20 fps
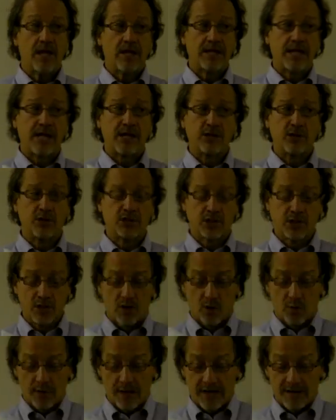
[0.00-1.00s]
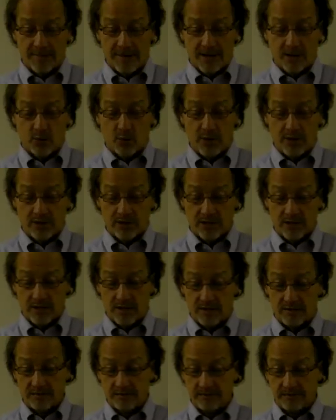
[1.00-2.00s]
That'll usually go away in about a week or
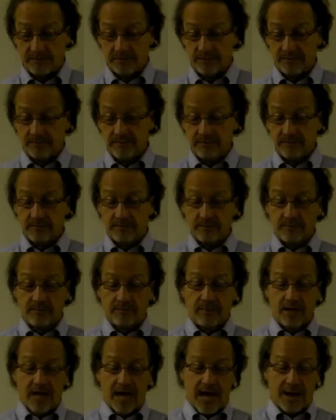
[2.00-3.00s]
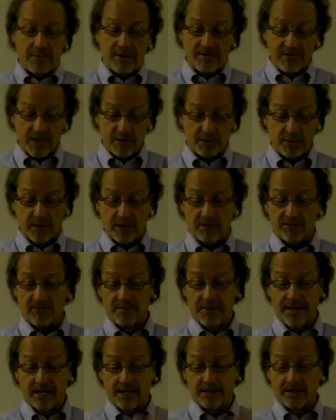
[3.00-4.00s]
so. I'm of the opinion from
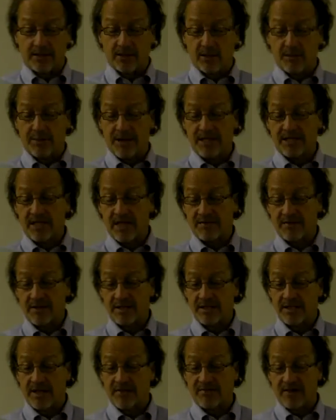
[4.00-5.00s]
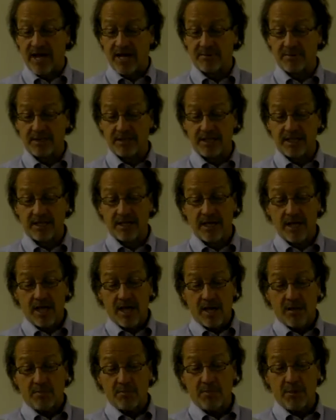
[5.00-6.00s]
my clinical-based evidence that vitamin D
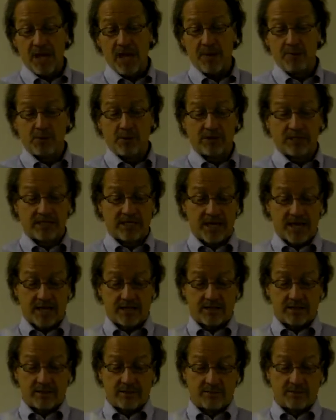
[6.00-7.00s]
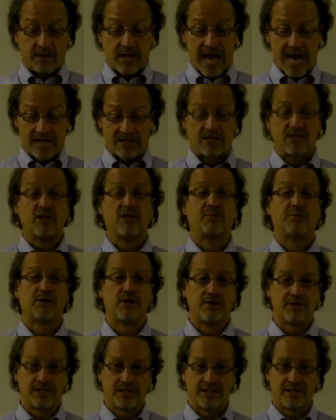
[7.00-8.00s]
may protect
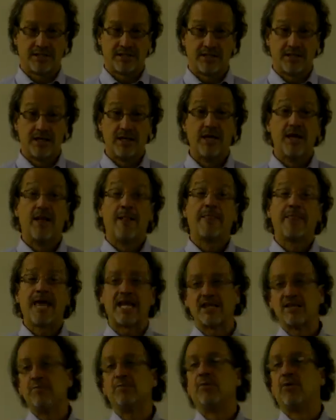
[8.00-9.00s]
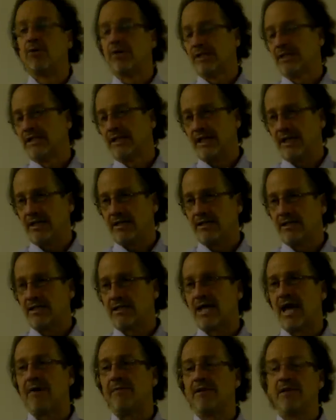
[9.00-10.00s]
osteoporosis. That's important, ladies,
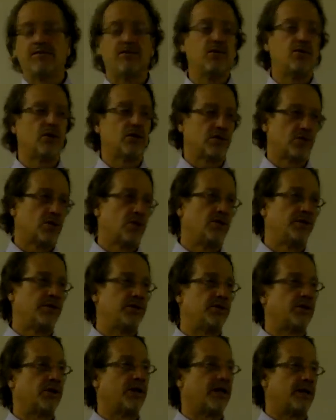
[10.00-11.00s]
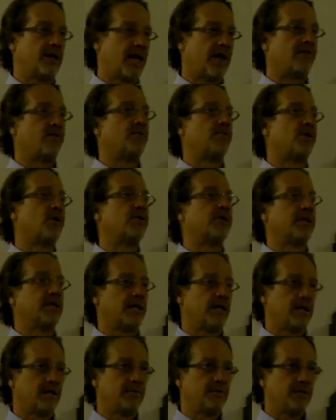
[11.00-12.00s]
because how many of you are told that you're going to have a broken
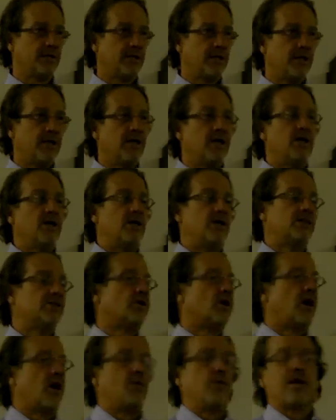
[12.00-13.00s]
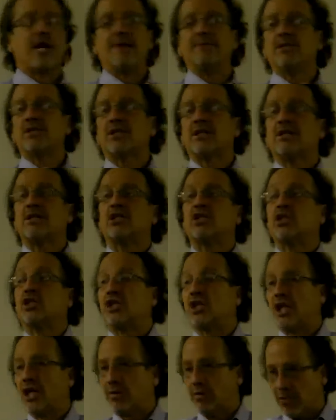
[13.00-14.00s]
hip? So what I'm just going to
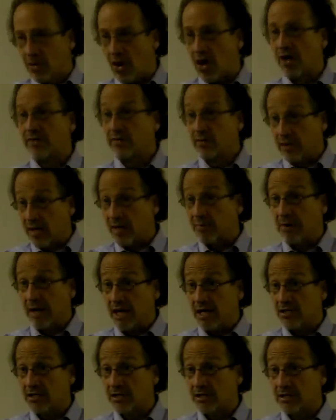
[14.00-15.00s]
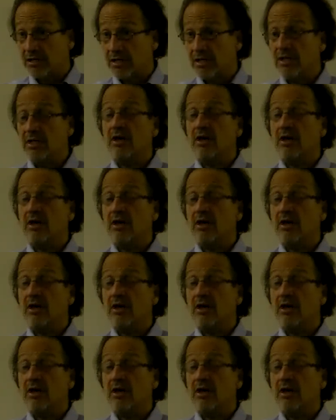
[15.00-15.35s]
share with all of you that are patients,